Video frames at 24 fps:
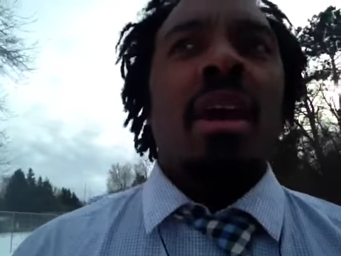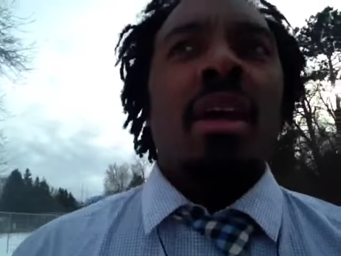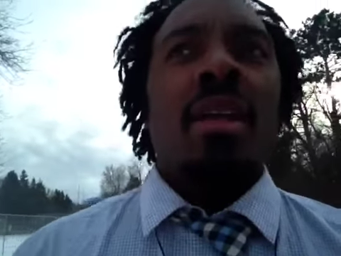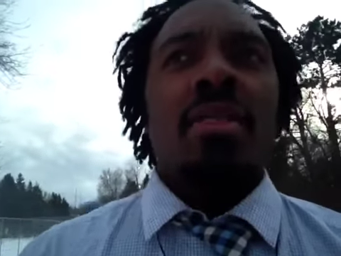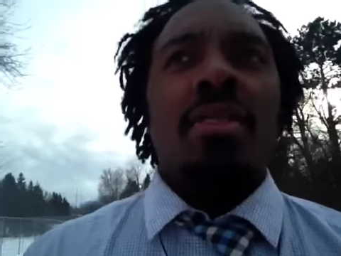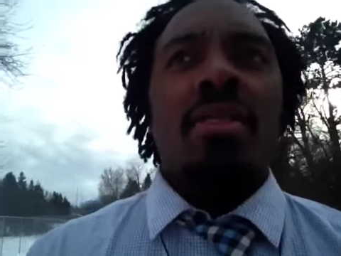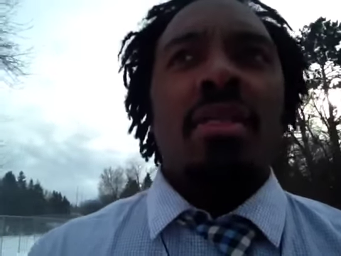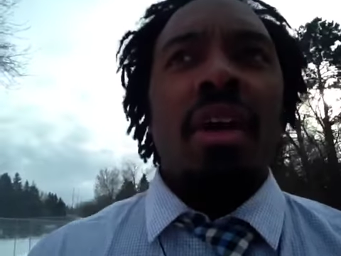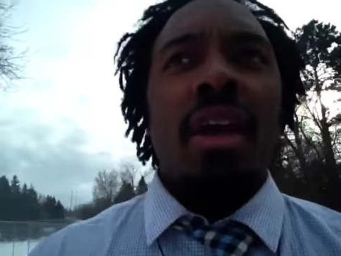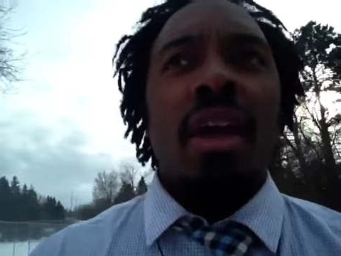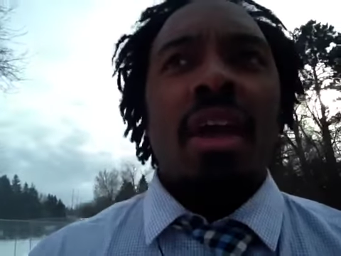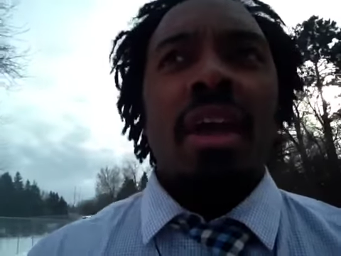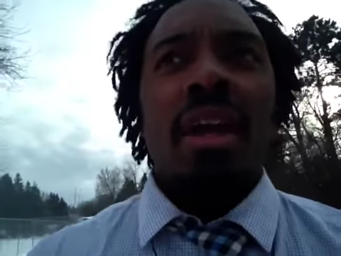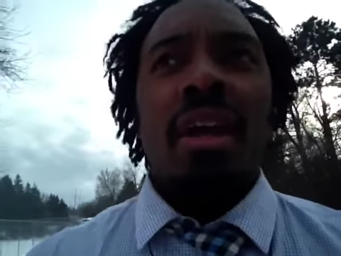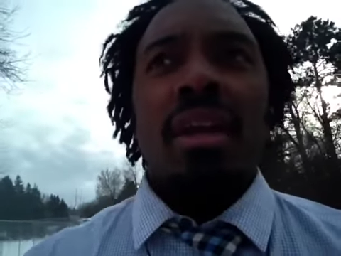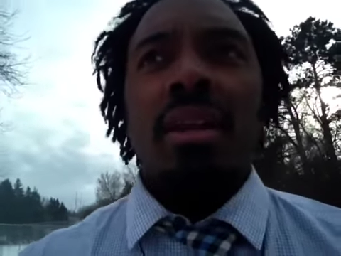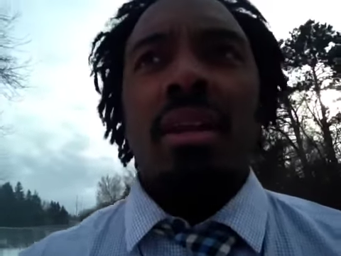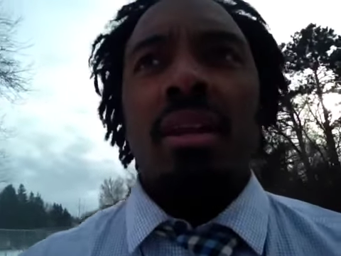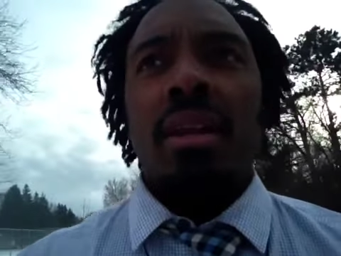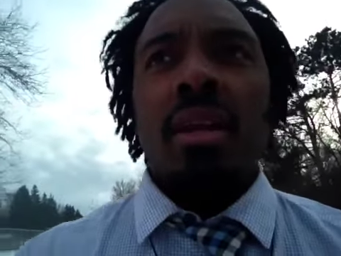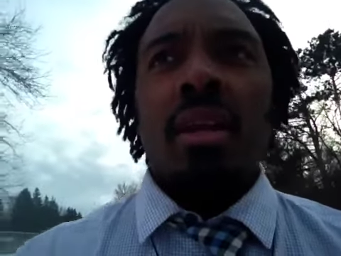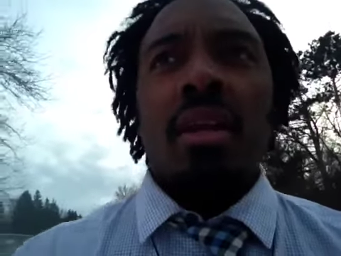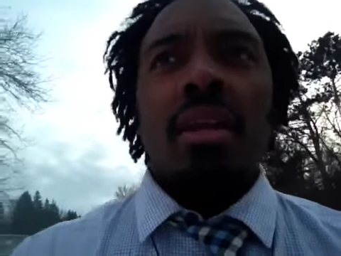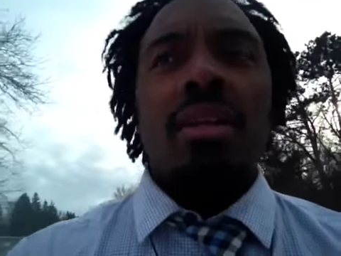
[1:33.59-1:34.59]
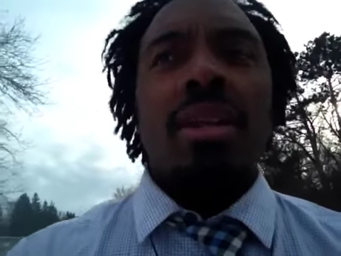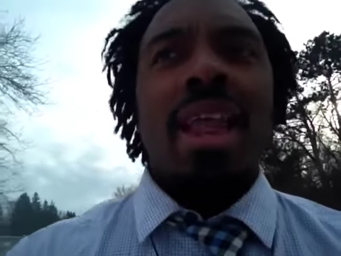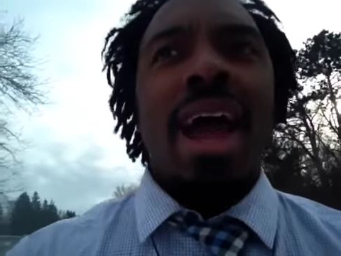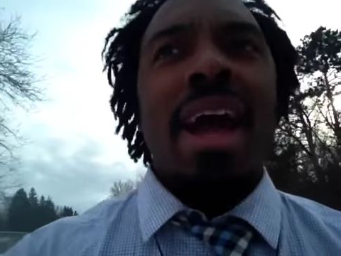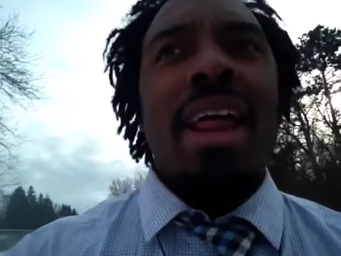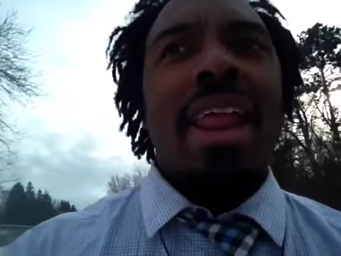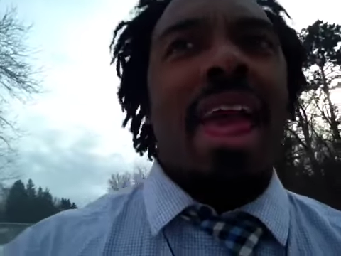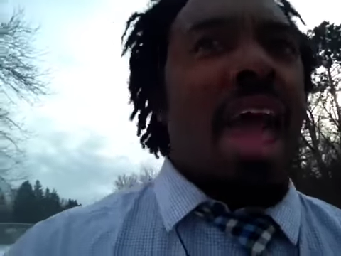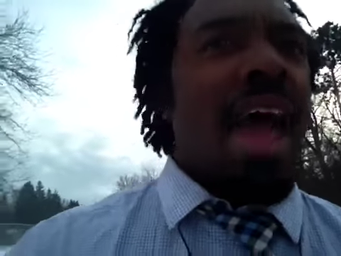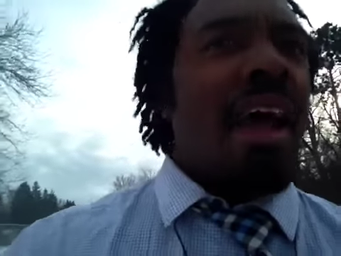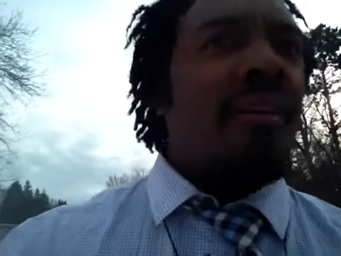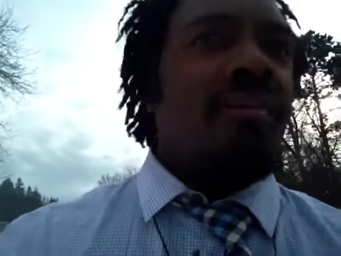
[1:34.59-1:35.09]
than
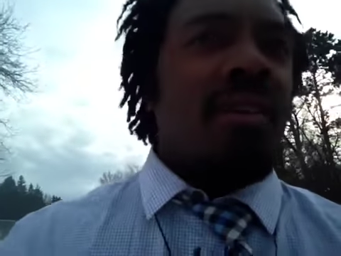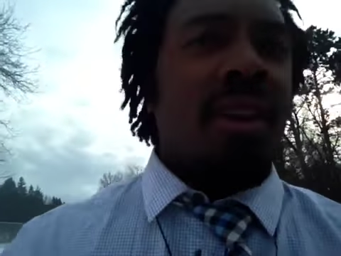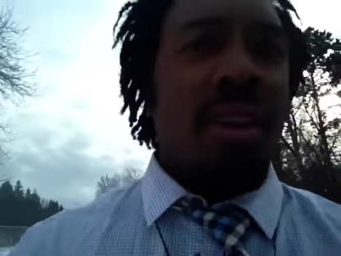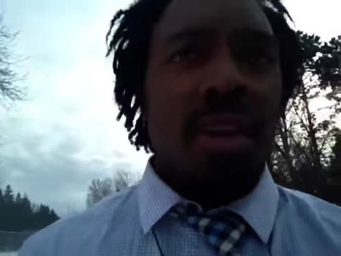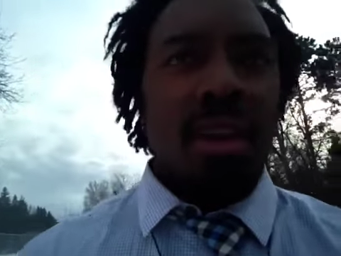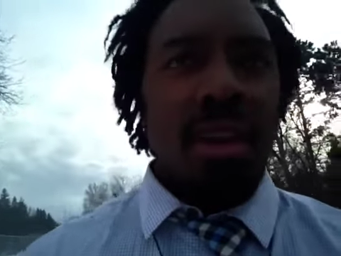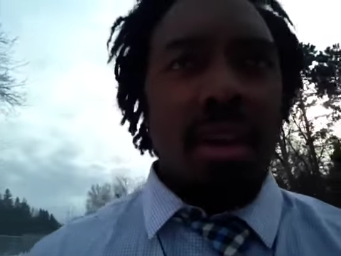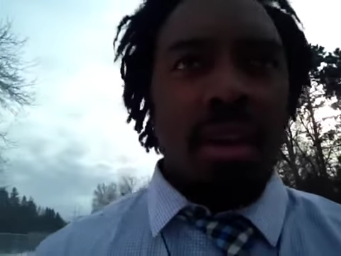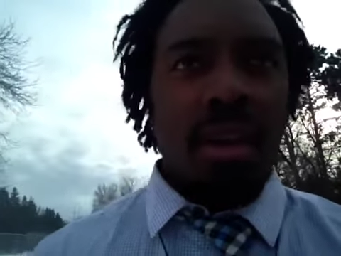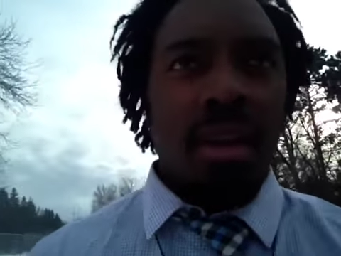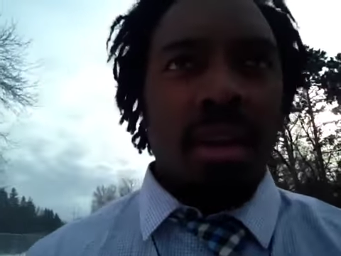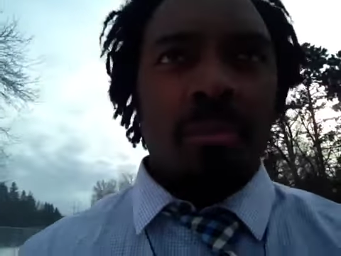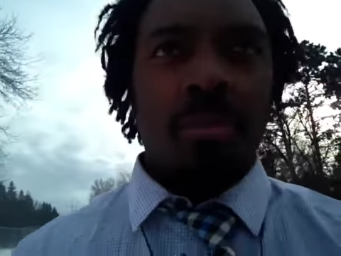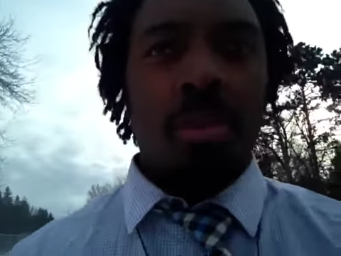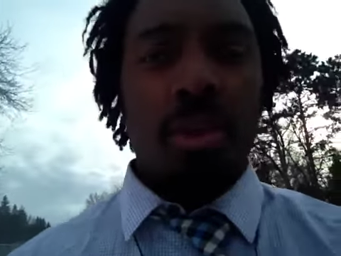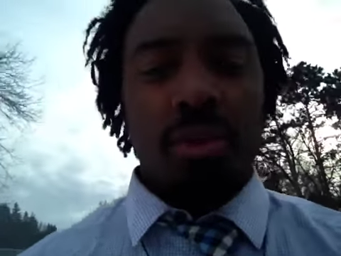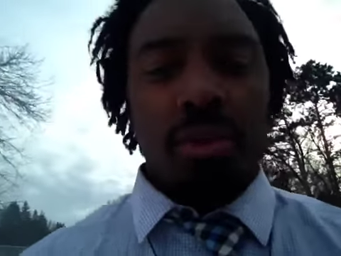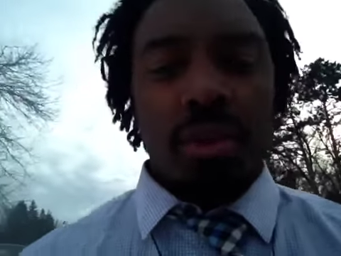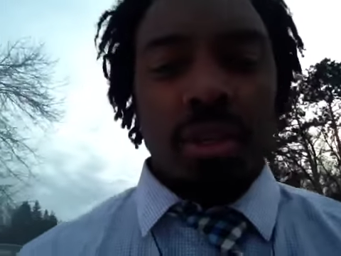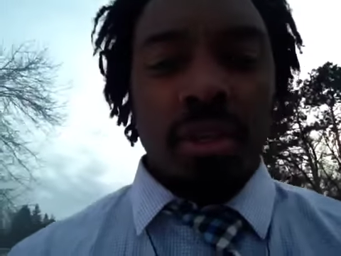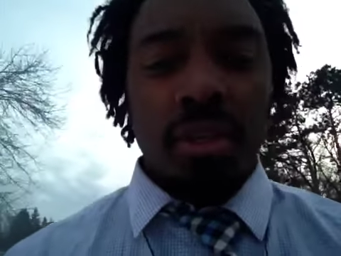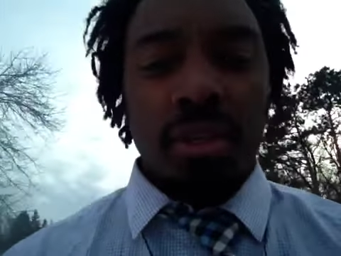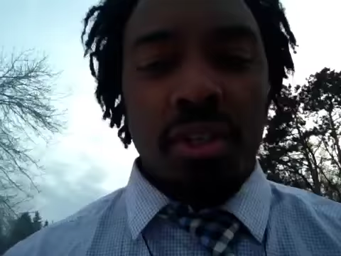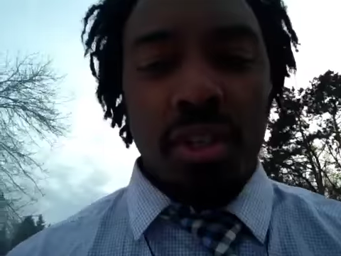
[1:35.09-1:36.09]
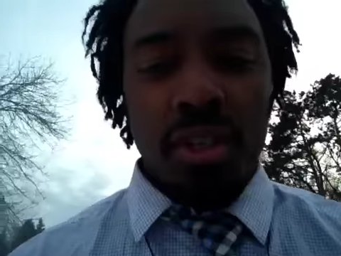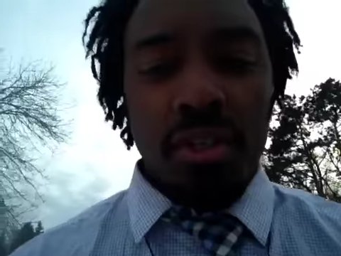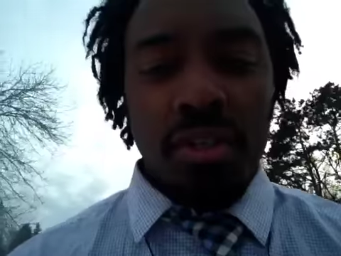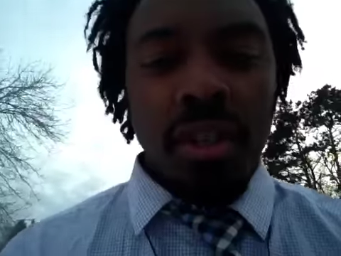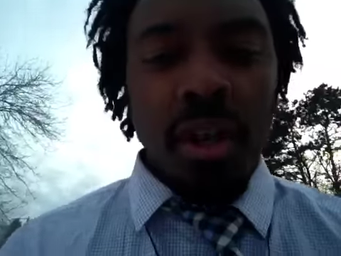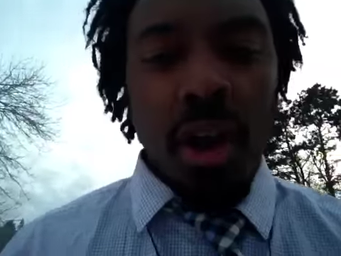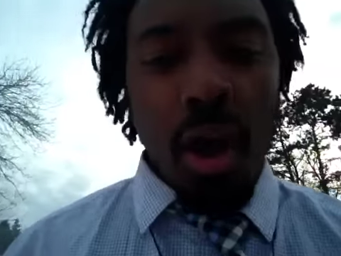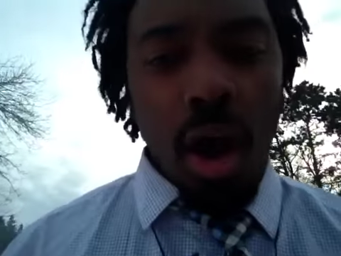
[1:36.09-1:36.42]
not having any percentages at